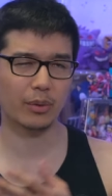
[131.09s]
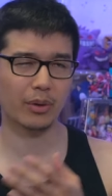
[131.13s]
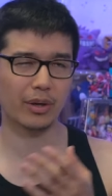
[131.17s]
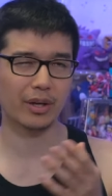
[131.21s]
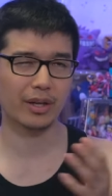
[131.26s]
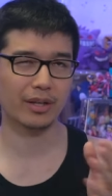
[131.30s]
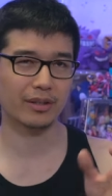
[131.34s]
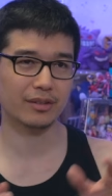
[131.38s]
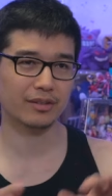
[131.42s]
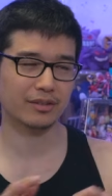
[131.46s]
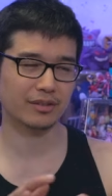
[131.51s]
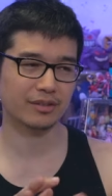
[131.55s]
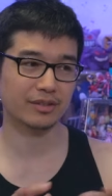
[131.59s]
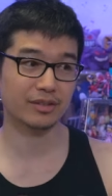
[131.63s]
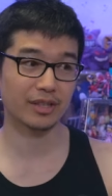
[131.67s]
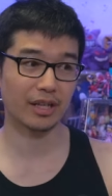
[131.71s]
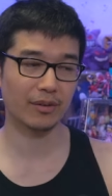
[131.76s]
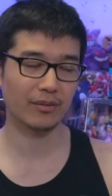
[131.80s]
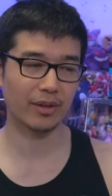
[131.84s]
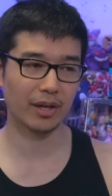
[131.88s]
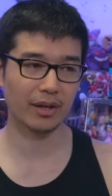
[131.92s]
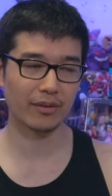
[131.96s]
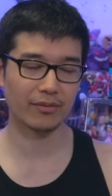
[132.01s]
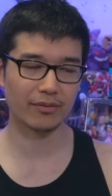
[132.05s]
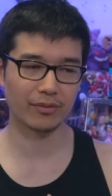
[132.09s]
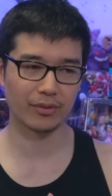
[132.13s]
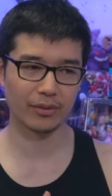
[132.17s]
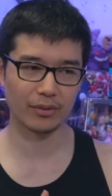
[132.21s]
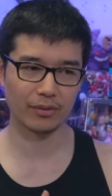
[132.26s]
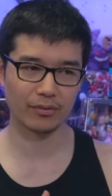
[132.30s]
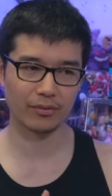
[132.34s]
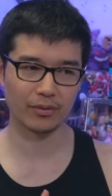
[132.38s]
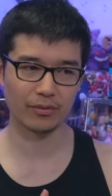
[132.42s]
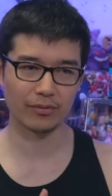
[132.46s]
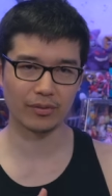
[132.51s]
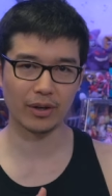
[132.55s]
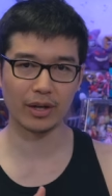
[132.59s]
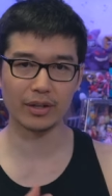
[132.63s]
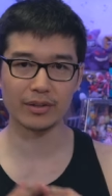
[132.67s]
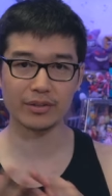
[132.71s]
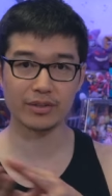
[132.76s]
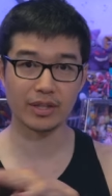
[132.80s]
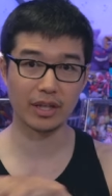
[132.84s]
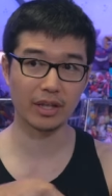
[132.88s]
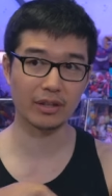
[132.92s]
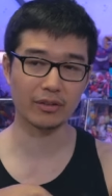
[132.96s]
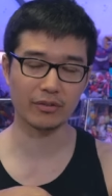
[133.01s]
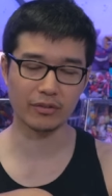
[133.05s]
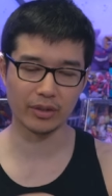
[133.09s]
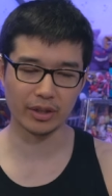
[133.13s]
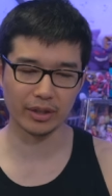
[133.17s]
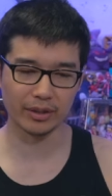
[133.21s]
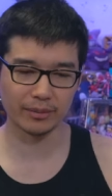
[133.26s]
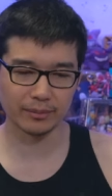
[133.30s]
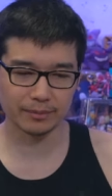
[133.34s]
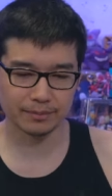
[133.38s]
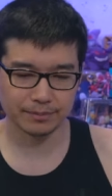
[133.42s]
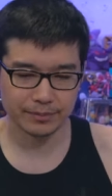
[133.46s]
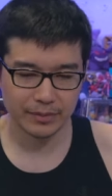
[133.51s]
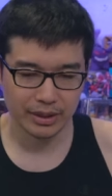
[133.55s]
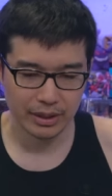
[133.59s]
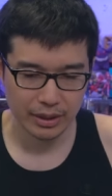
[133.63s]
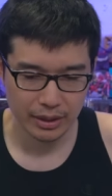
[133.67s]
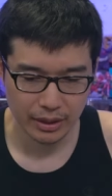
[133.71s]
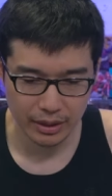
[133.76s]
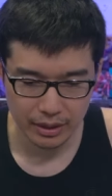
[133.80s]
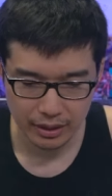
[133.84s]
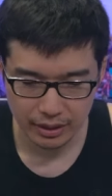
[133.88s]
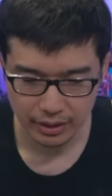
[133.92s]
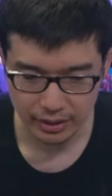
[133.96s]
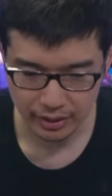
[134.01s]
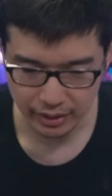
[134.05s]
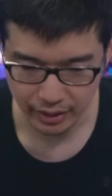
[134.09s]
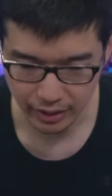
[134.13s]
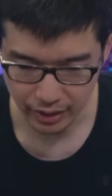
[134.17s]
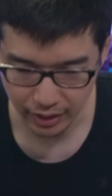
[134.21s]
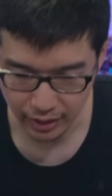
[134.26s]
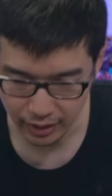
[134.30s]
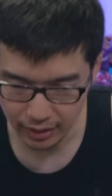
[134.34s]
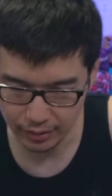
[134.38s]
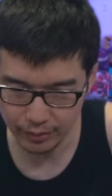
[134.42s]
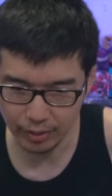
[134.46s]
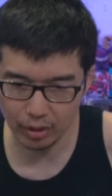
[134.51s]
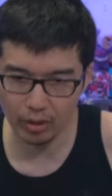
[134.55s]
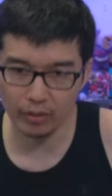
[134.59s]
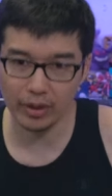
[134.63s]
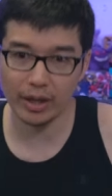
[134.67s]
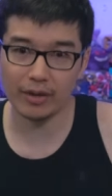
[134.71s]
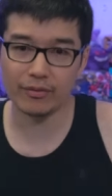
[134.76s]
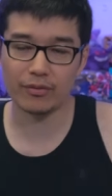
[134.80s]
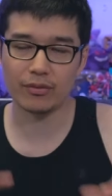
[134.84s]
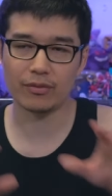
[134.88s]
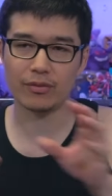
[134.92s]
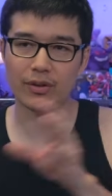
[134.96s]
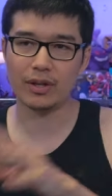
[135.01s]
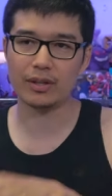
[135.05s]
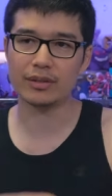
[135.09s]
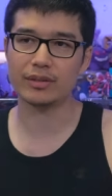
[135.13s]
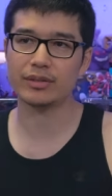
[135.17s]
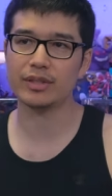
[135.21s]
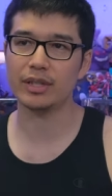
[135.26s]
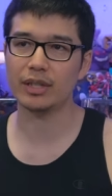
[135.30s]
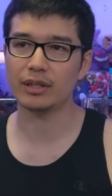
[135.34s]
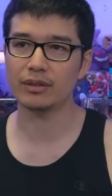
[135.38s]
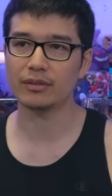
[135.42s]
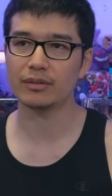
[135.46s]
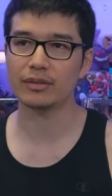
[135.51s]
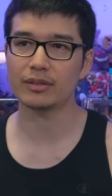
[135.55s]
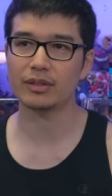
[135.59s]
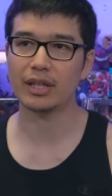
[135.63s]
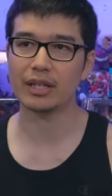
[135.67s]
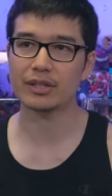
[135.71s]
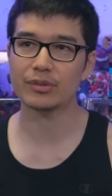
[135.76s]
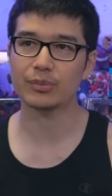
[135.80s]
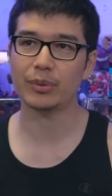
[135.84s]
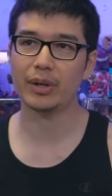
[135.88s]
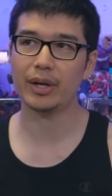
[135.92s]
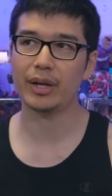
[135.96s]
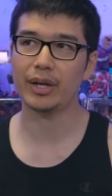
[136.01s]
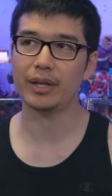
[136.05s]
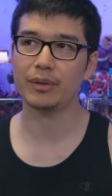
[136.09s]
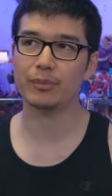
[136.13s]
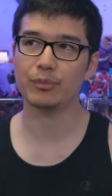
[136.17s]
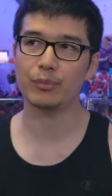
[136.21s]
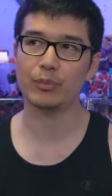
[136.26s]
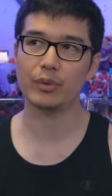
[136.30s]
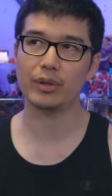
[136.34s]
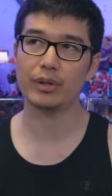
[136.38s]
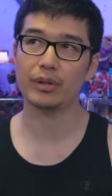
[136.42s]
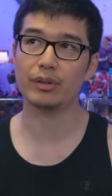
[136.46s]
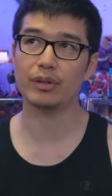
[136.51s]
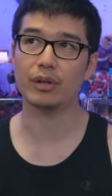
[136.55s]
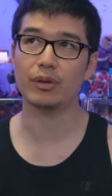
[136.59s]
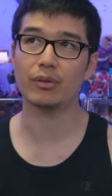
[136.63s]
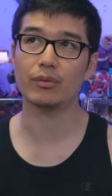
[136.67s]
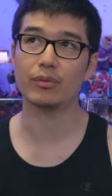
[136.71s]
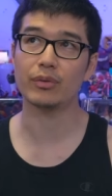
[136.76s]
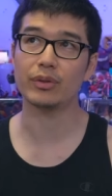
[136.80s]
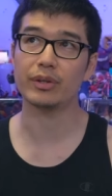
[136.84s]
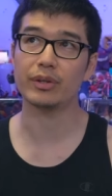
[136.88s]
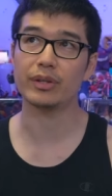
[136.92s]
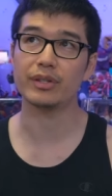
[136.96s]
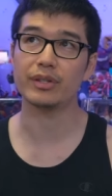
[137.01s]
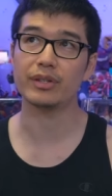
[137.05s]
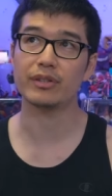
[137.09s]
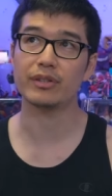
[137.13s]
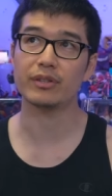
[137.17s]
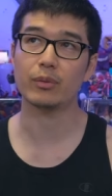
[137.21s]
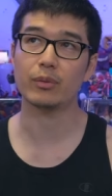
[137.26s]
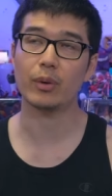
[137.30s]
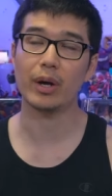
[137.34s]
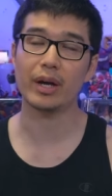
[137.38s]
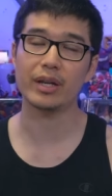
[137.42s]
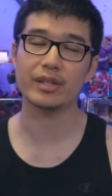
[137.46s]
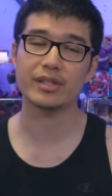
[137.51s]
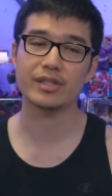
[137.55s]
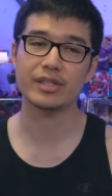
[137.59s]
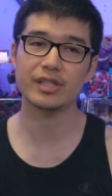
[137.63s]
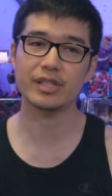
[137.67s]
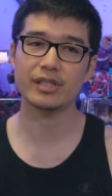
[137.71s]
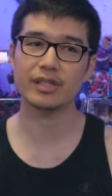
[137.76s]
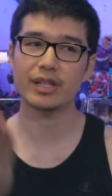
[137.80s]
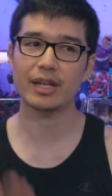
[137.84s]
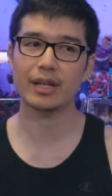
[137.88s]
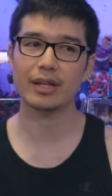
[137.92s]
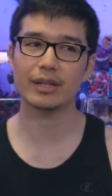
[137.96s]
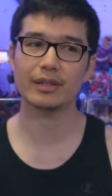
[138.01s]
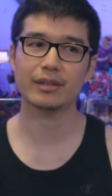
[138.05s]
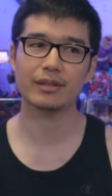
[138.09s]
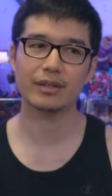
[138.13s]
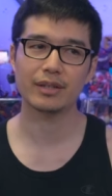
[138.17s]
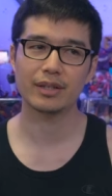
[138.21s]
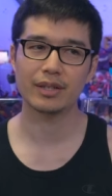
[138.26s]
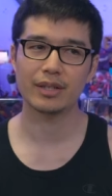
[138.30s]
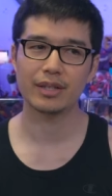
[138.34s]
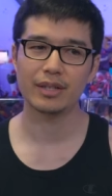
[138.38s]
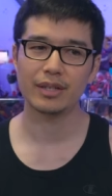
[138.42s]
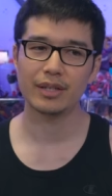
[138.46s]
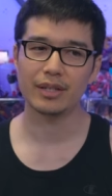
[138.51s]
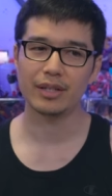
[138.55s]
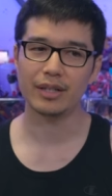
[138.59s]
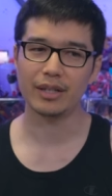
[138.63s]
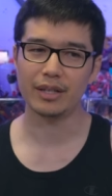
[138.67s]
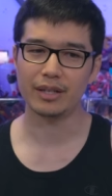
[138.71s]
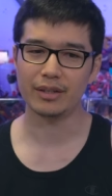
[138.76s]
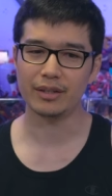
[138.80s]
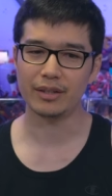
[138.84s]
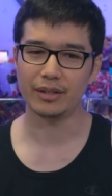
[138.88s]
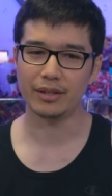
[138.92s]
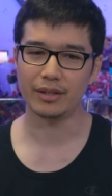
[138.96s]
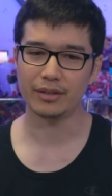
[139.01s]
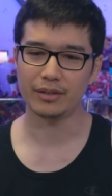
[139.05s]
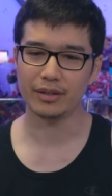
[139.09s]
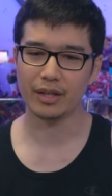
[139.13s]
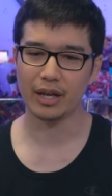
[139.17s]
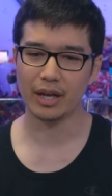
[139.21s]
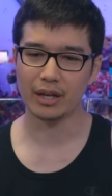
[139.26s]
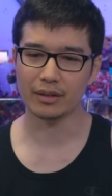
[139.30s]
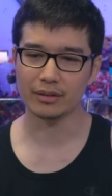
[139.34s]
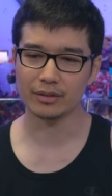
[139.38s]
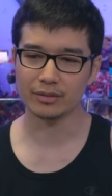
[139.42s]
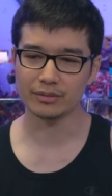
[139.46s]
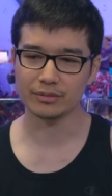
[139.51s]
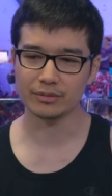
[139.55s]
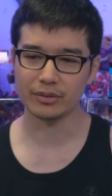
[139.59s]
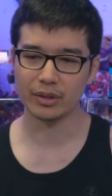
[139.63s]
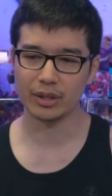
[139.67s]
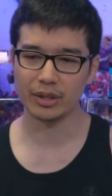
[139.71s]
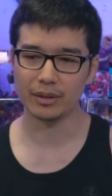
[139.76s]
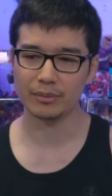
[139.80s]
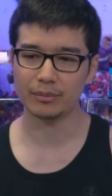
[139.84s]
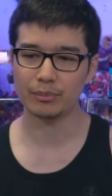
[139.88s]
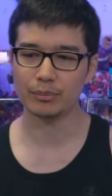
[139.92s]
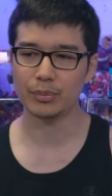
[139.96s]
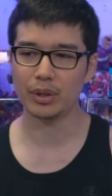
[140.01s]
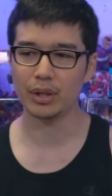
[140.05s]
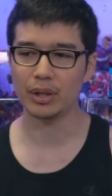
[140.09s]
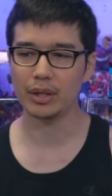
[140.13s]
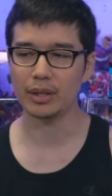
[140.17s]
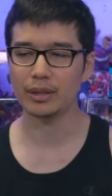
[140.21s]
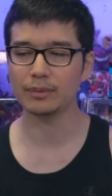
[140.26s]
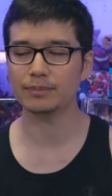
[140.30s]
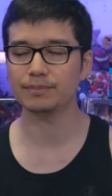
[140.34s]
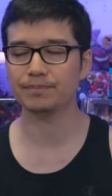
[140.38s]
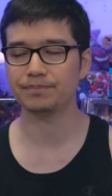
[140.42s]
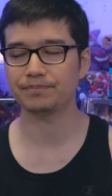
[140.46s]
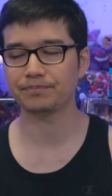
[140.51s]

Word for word: want to save that for for Fontaine, right? Uh, all that for Fontaine. That's why we don't really quite see that in uh, right? But